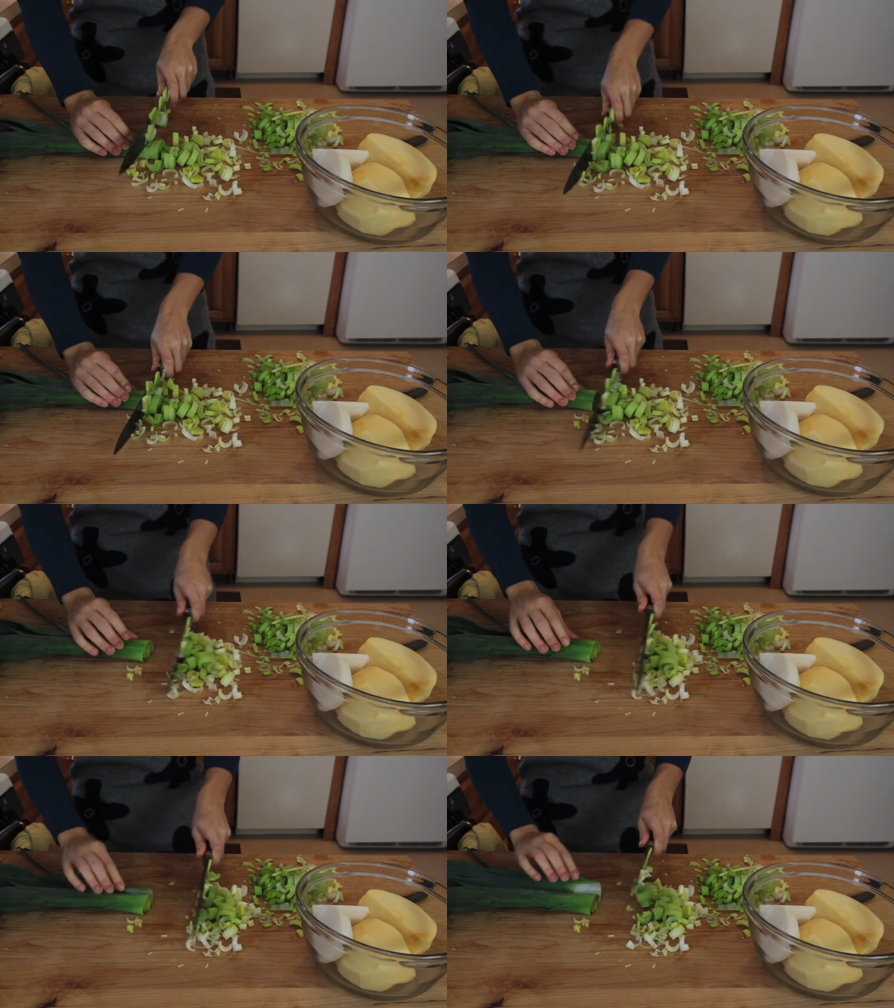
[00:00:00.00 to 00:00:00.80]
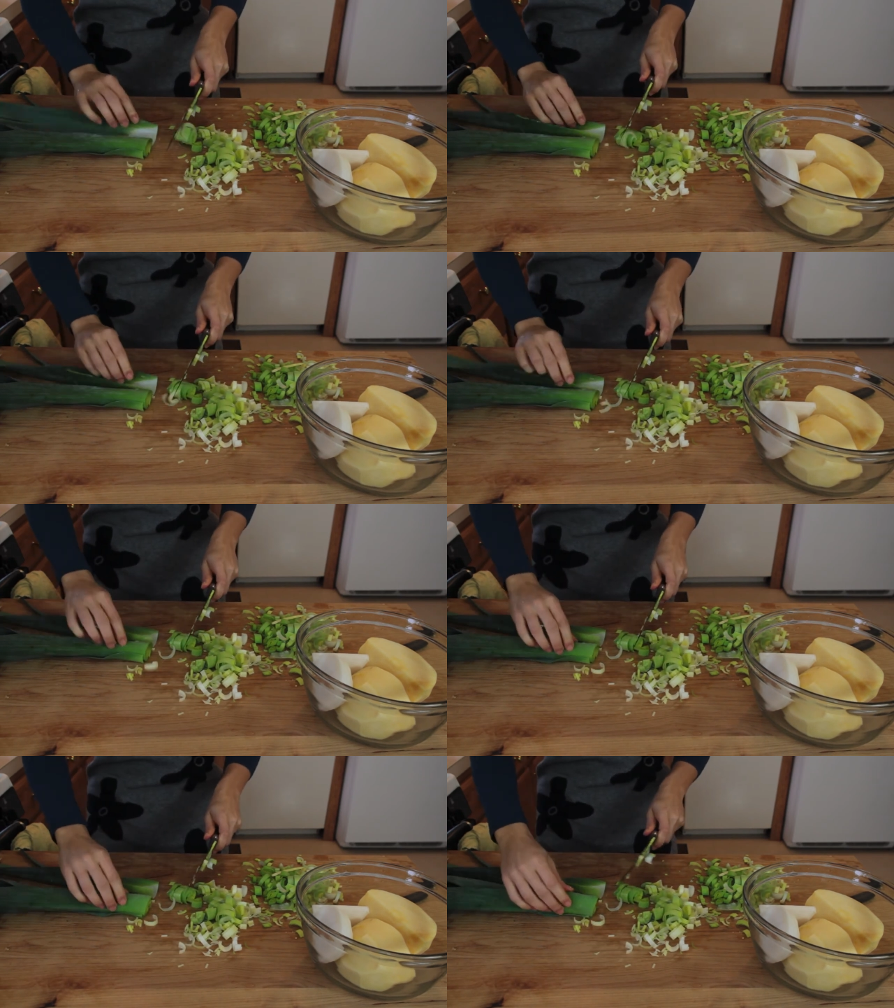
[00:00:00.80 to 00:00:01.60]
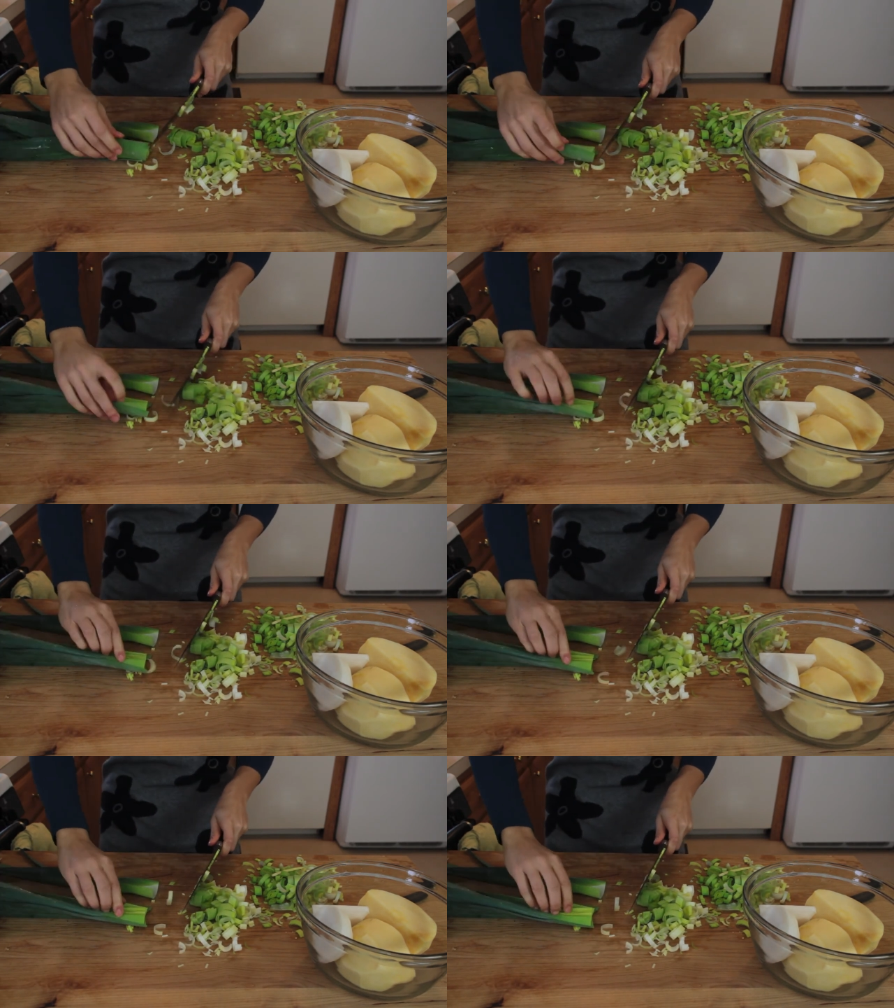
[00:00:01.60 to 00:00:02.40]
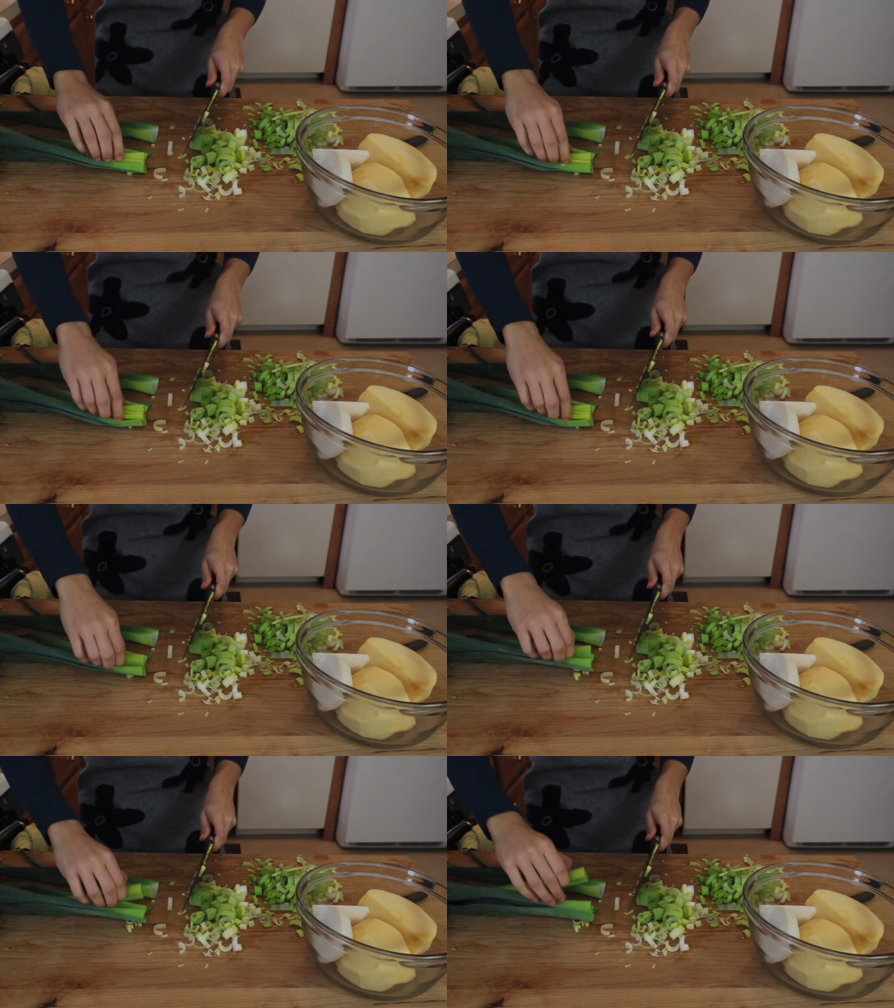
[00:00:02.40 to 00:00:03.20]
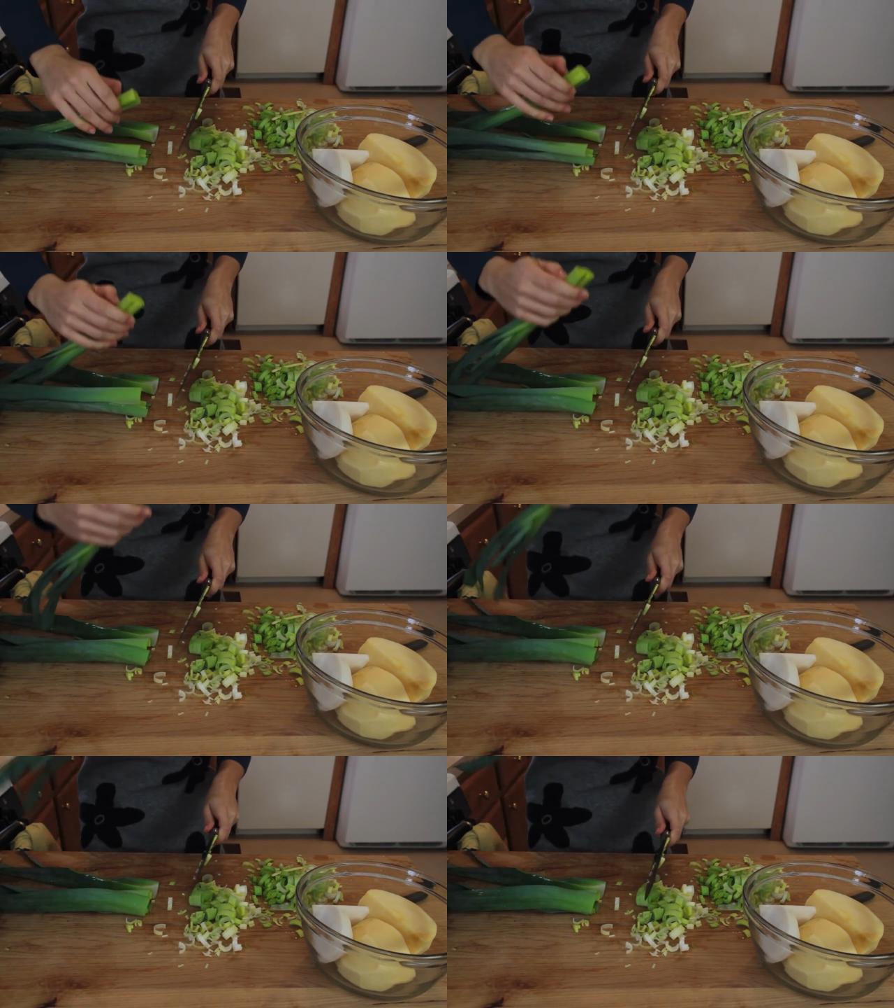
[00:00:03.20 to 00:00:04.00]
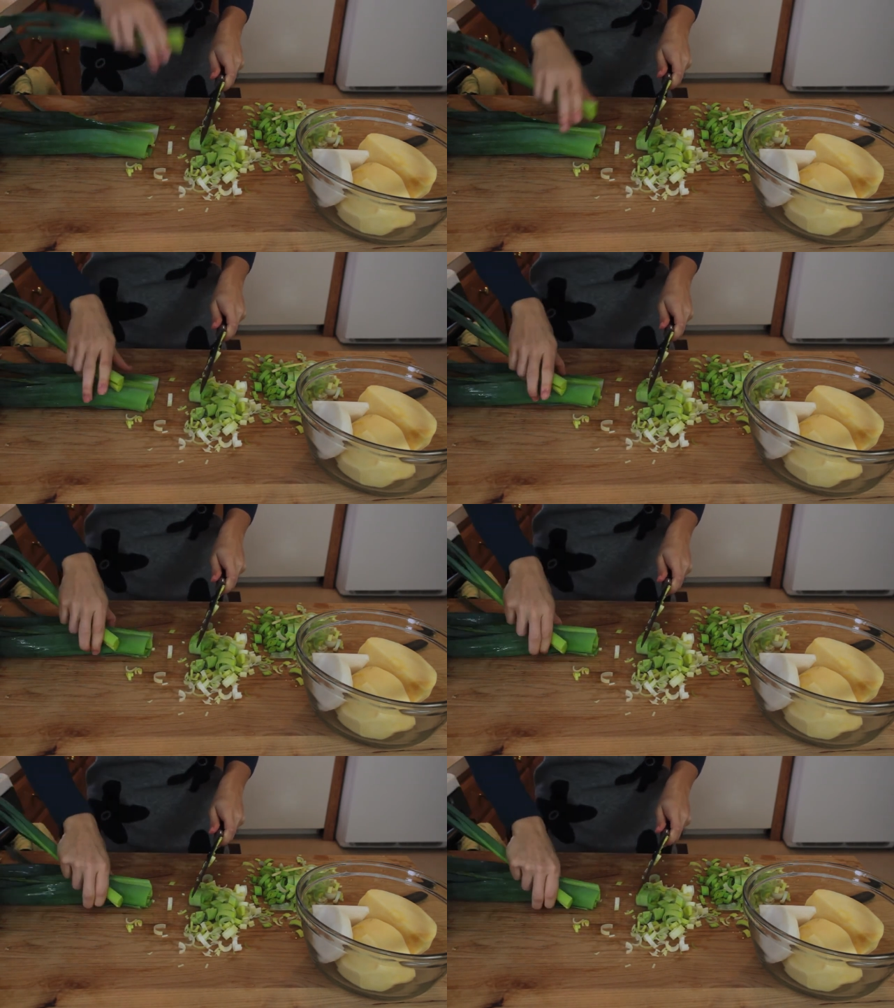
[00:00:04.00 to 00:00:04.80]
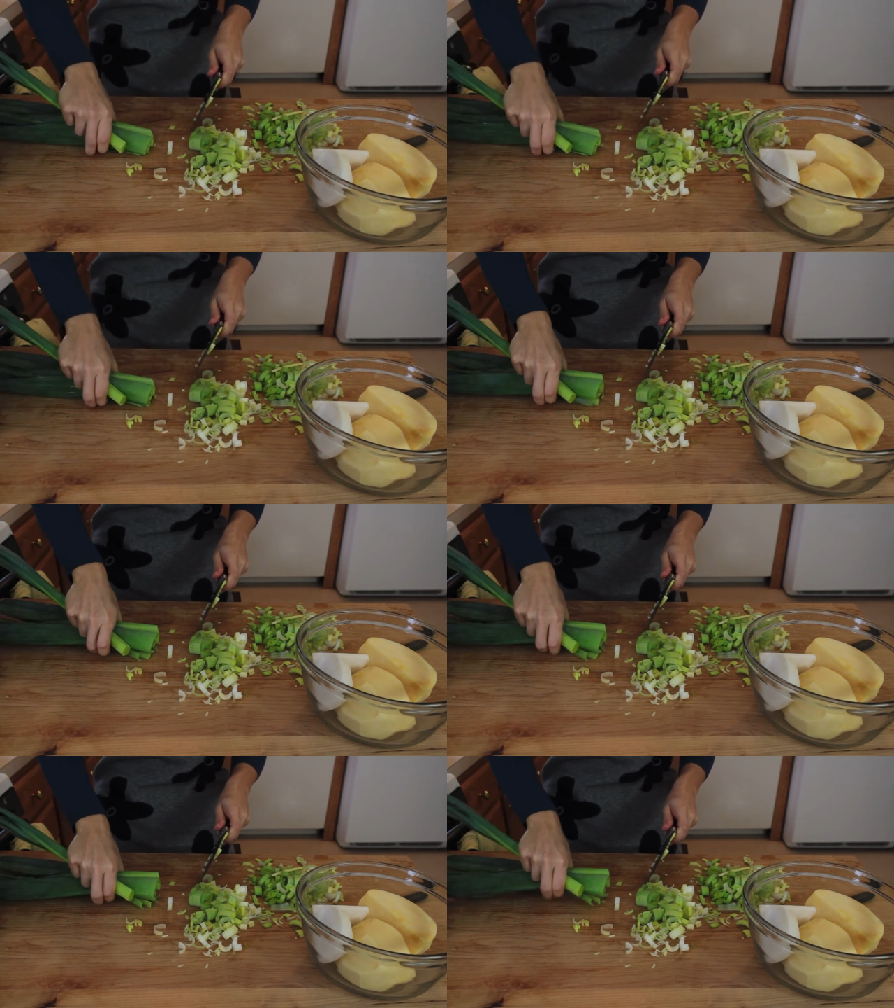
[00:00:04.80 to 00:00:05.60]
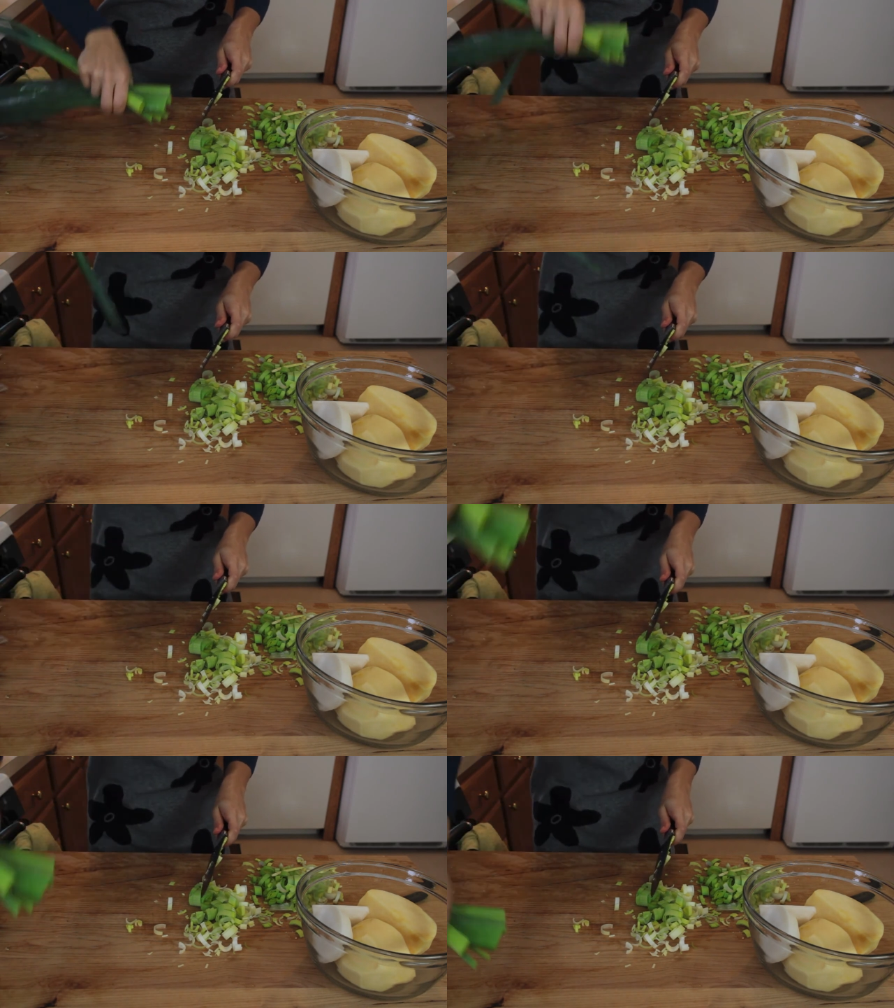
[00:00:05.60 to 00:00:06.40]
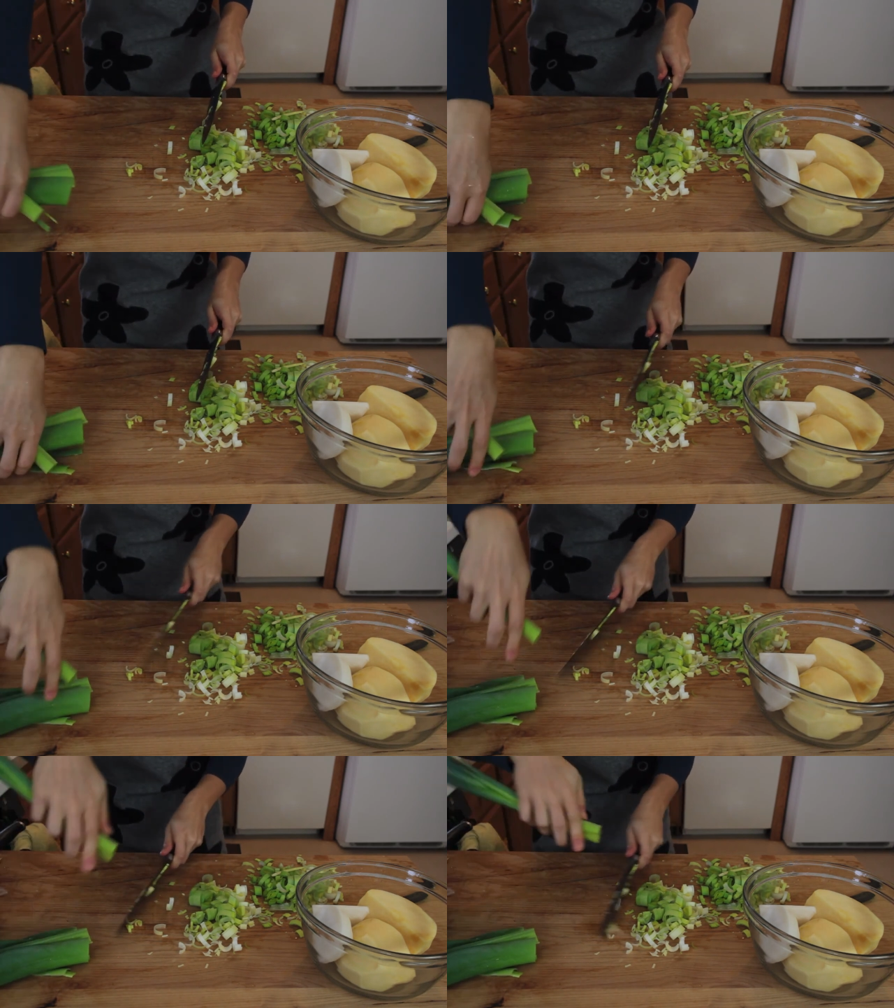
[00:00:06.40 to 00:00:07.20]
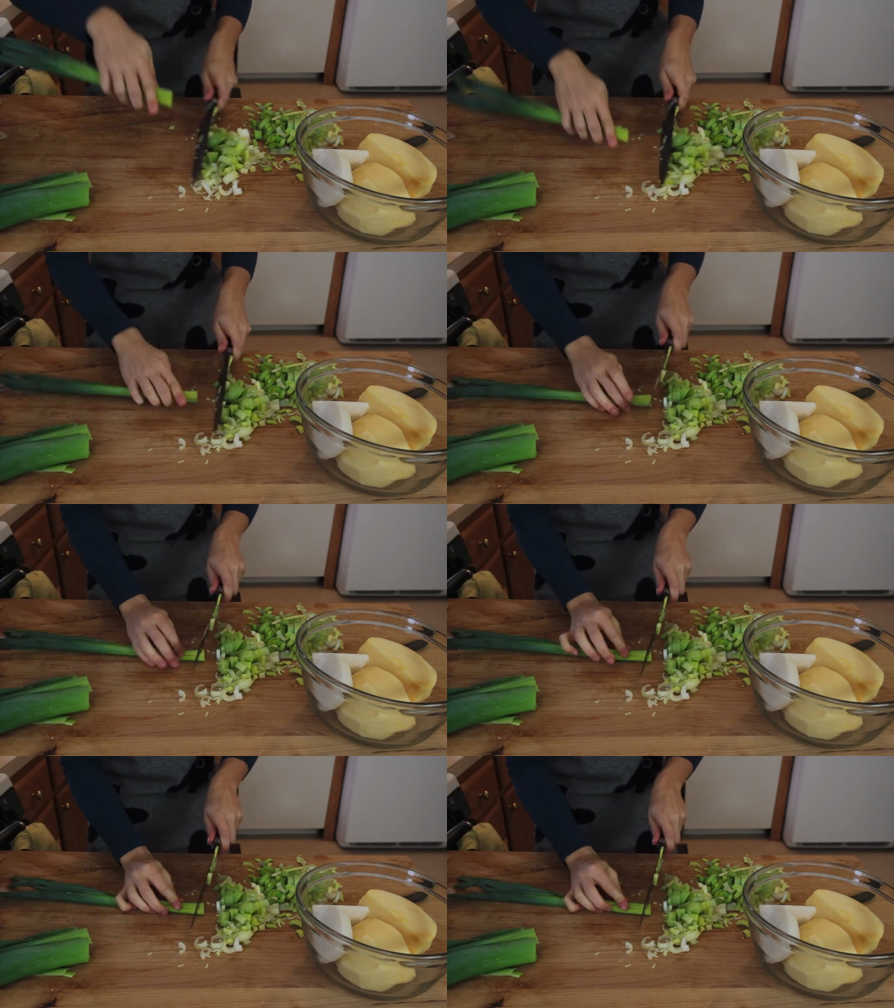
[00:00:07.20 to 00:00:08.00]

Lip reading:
No face is visible, so there are no lips to read.